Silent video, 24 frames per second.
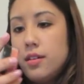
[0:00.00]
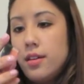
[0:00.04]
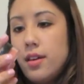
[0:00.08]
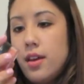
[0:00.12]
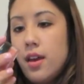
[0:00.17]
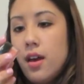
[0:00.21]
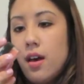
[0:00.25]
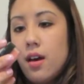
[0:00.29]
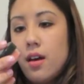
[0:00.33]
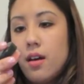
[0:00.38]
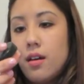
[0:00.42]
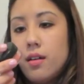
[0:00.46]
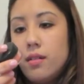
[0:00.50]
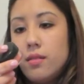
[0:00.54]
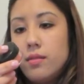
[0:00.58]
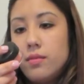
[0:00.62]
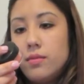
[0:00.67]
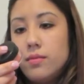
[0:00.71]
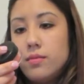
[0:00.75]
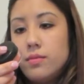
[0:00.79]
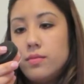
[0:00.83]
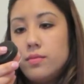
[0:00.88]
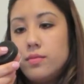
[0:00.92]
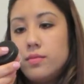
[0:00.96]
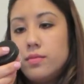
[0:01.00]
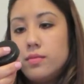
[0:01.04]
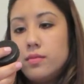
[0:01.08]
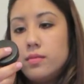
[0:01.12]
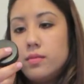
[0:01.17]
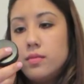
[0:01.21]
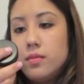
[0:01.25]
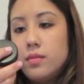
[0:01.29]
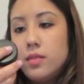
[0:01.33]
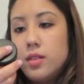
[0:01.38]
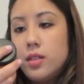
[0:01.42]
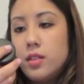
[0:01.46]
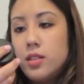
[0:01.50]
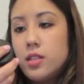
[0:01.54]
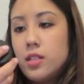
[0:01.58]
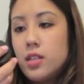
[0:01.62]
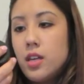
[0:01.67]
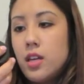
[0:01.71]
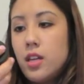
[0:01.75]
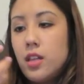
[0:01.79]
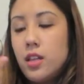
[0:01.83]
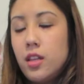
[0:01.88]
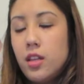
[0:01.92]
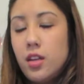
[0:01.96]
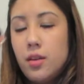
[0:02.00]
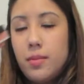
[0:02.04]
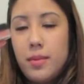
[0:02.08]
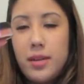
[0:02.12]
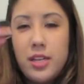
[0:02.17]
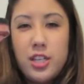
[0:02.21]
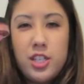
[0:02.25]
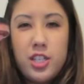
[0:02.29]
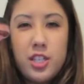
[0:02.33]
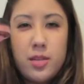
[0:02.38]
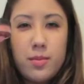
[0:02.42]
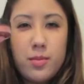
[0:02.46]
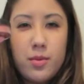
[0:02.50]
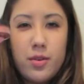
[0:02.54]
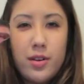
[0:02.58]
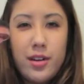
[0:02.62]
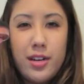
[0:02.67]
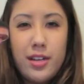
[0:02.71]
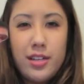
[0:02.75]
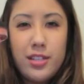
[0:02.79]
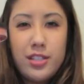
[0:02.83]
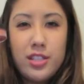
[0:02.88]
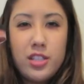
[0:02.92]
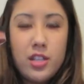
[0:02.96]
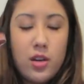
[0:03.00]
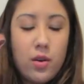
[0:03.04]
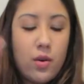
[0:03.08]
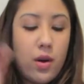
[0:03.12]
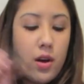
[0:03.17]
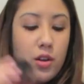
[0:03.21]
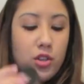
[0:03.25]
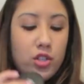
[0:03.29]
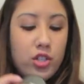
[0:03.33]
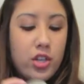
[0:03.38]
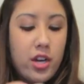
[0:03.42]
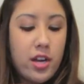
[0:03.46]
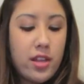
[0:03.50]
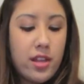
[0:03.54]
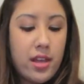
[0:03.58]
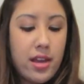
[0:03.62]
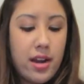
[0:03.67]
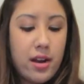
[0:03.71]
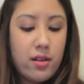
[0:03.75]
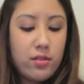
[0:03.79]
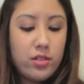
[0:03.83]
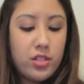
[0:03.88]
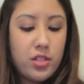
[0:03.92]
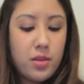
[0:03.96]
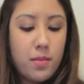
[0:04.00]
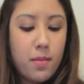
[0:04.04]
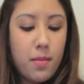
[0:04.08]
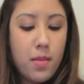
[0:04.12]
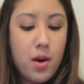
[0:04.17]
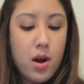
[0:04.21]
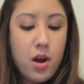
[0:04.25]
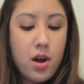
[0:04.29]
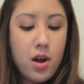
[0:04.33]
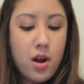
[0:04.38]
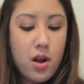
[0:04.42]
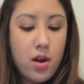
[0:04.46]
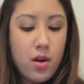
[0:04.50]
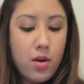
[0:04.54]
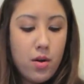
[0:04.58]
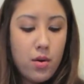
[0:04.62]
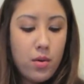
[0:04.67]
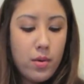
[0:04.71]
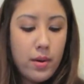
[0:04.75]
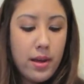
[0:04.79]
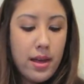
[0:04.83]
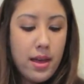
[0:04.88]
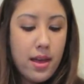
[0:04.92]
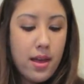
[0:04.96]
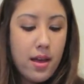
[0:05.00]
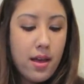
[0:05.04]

yeah, it's got a little bit of shimmer in it. So I'll try that out tomorrow.